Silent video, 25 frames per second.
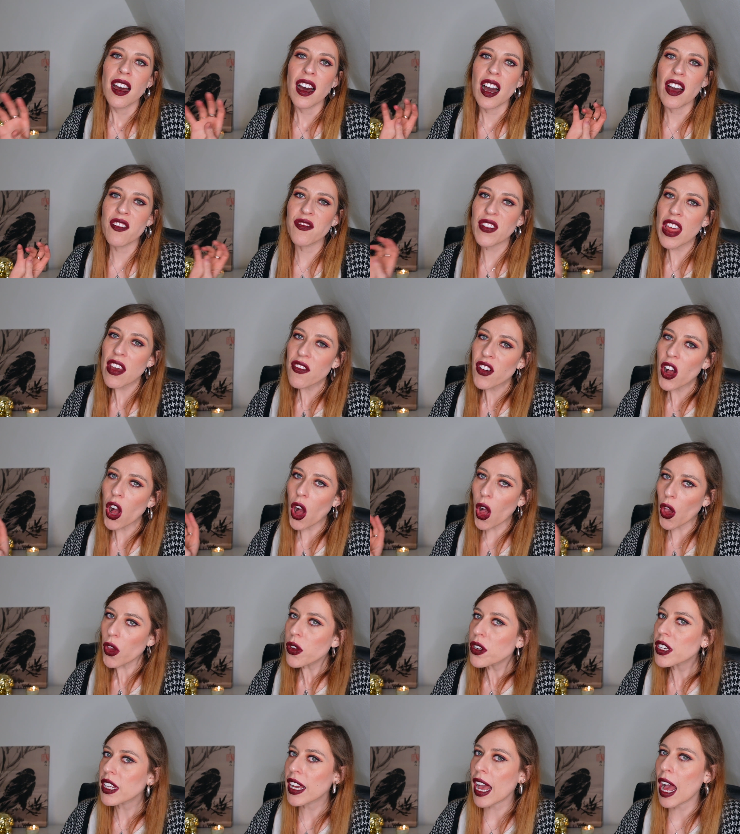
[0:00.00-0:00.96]
I've never
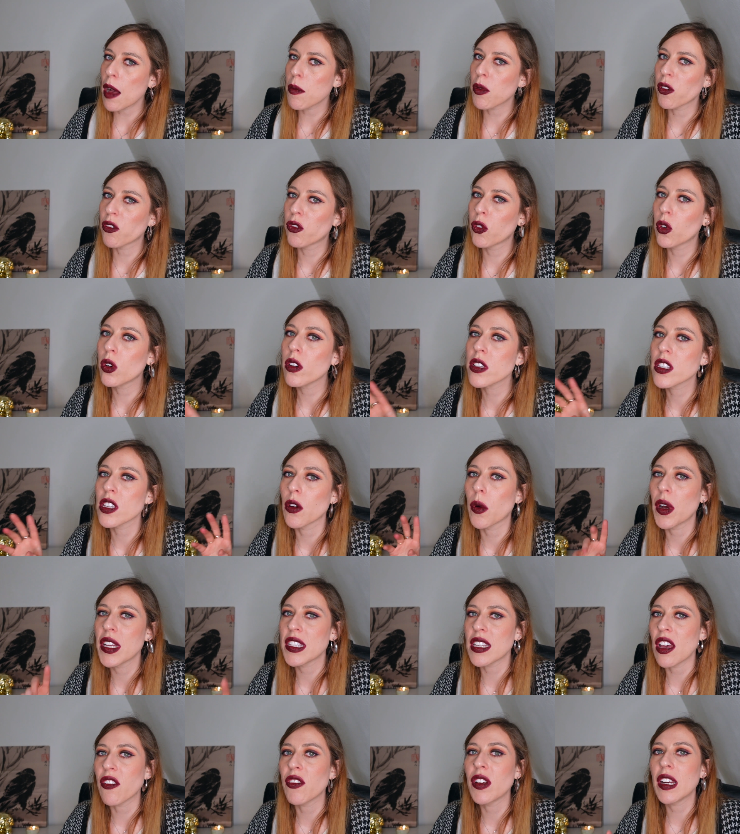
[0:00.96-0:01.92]
owned a cat before, so
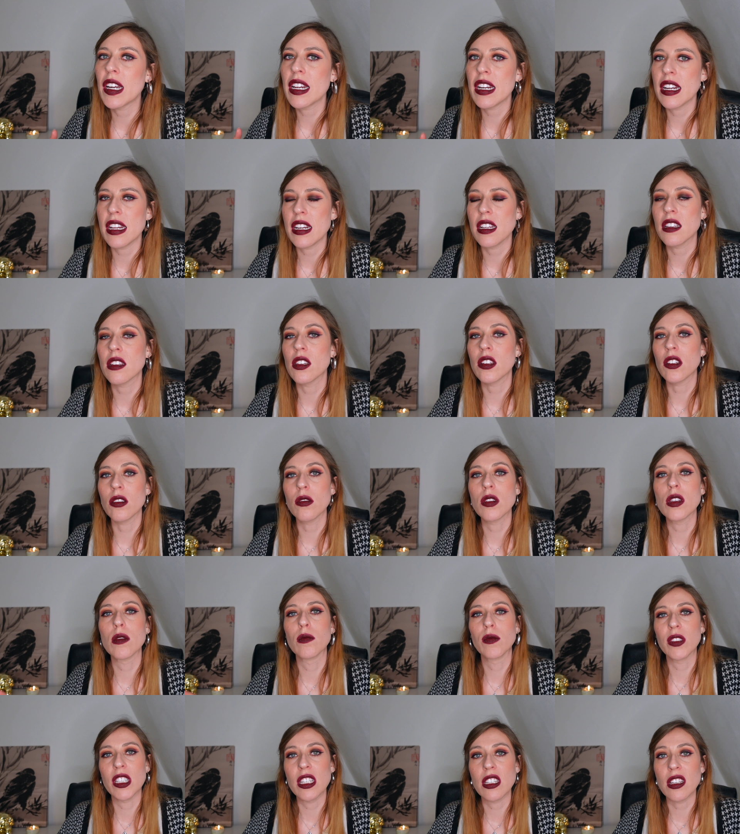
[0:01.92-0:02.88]
I definitely needed to do
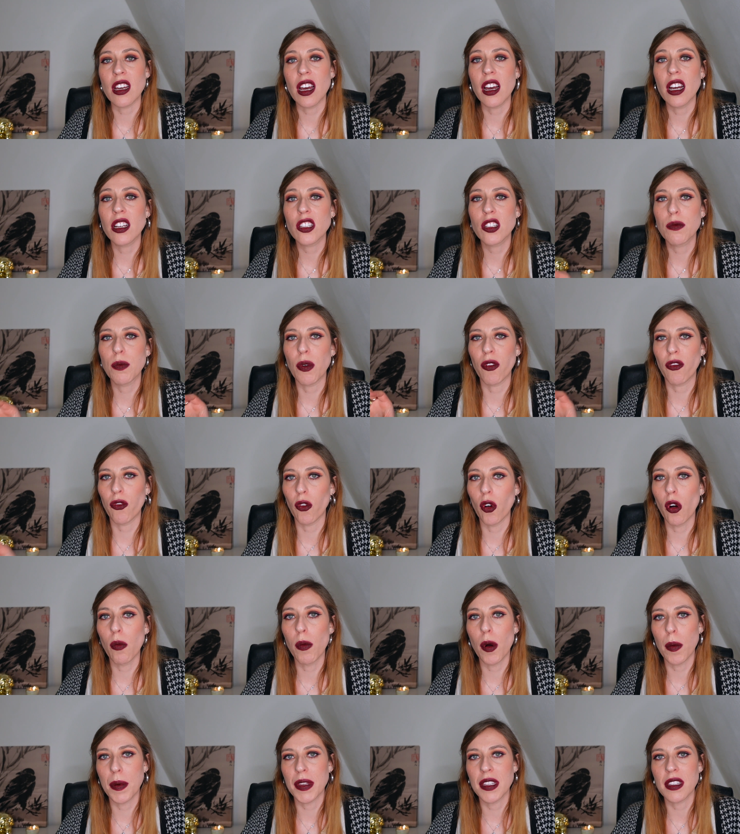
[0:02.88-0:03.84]
some research
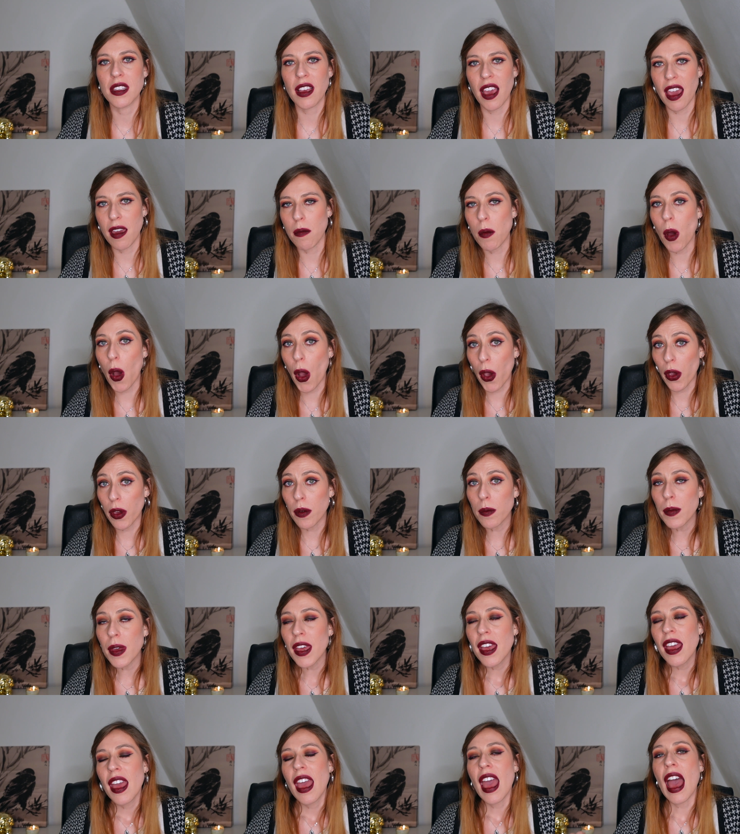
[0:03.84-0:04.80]
before Bobbins came home.
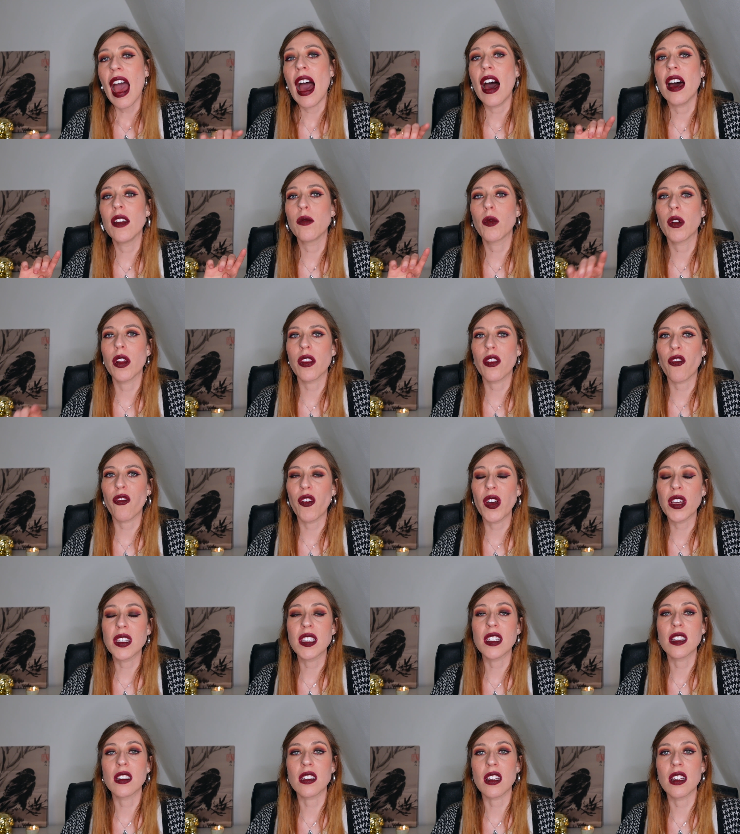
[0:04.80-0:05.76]
And one of the
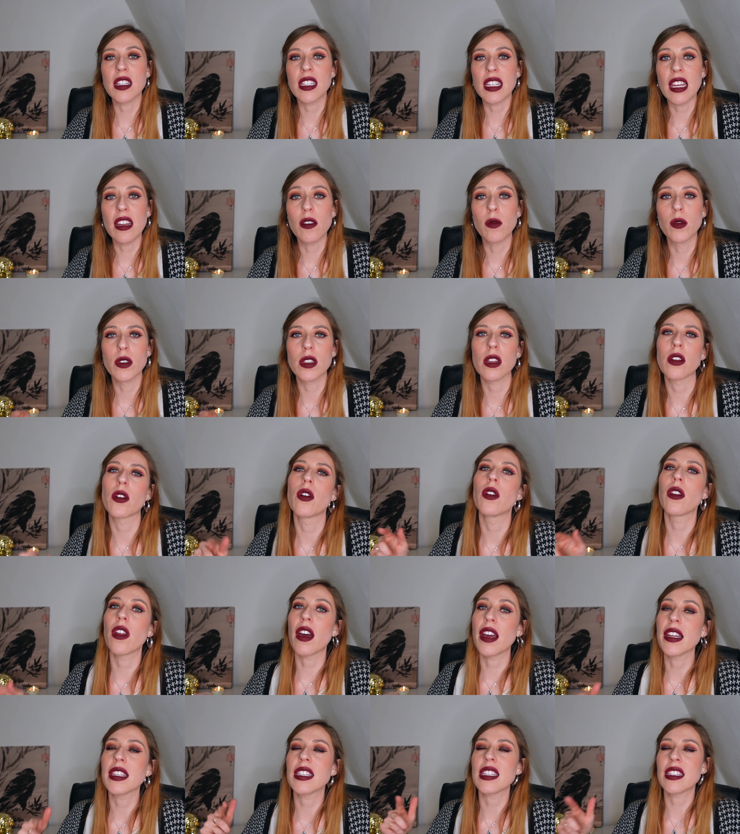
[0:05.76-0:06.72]
first things I did was look
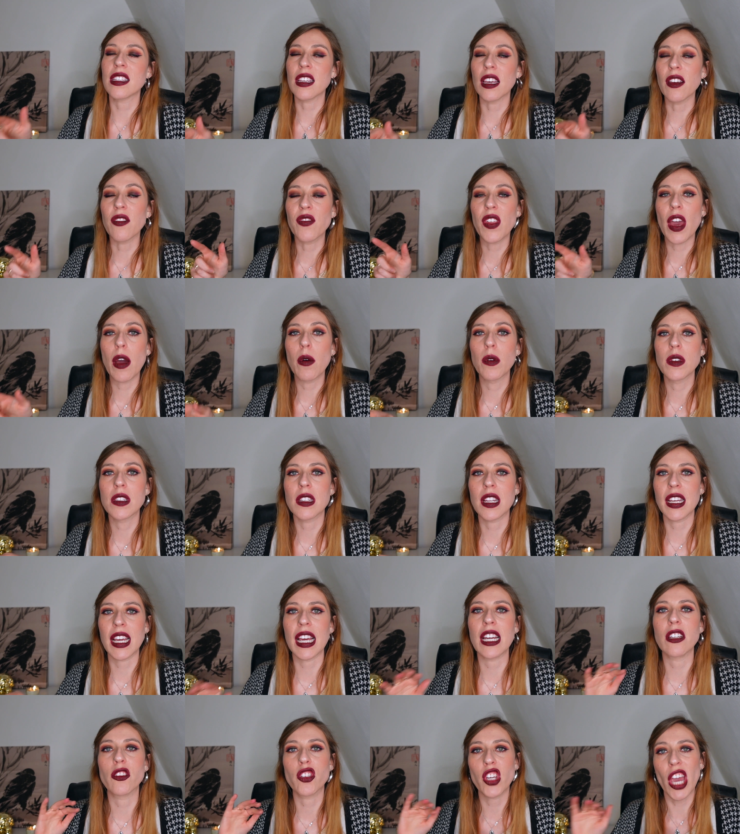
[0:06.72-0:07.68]
online to see if there was
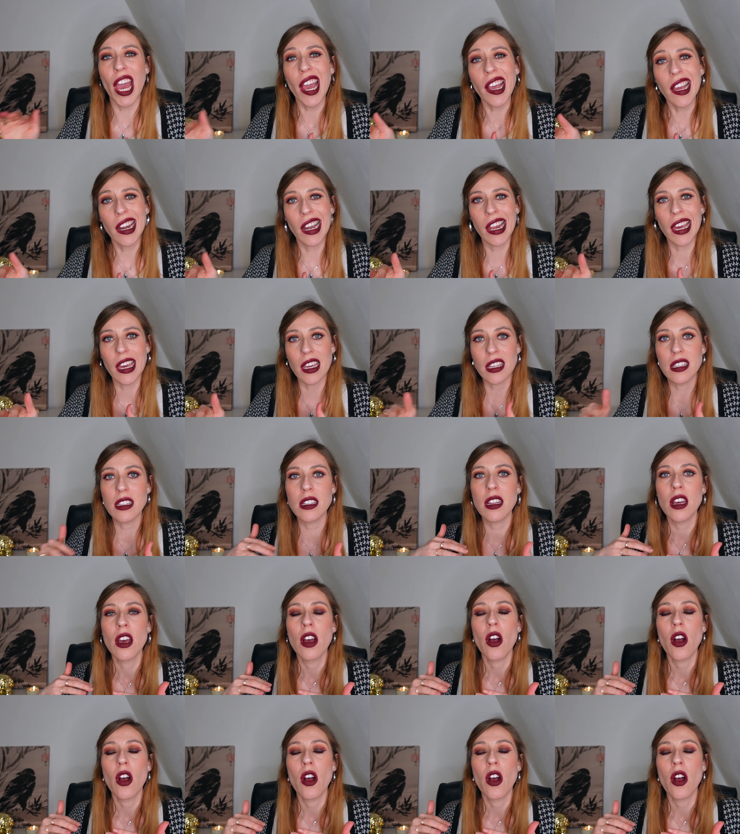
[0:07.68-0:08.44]
like a checklist